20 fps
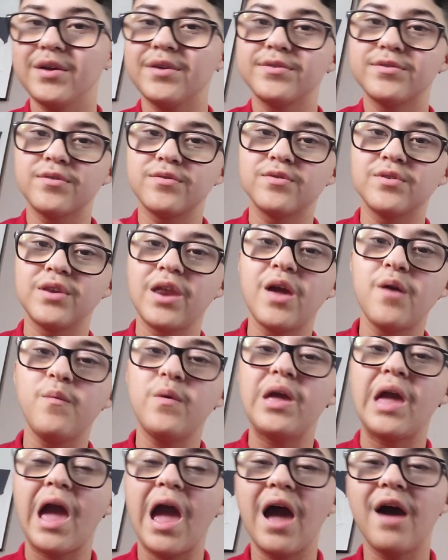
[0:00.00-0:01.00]
So today
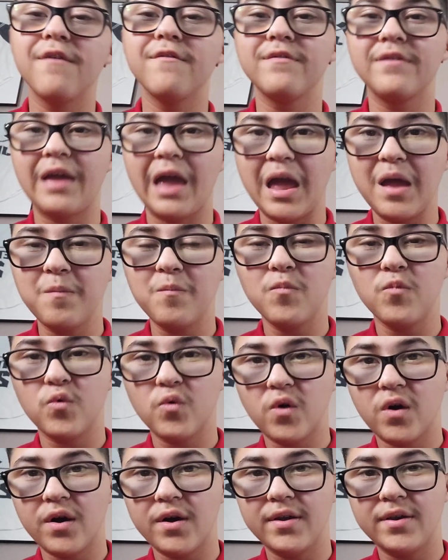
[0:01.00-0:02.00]
we have game
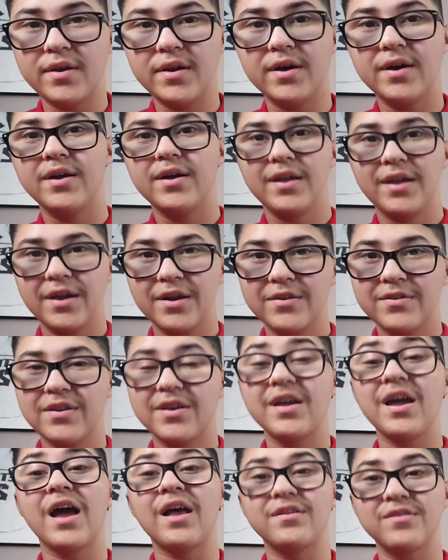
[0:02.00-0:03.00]
one here
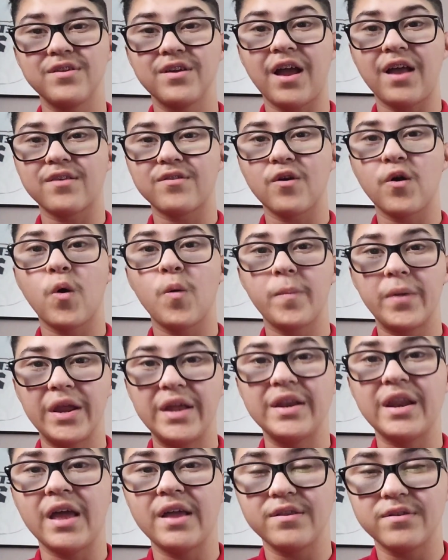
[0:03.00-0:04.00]
today. As you guys know,
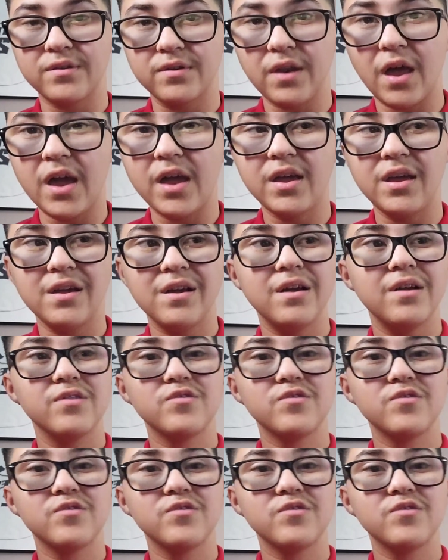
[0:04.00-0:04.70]
opening day is today.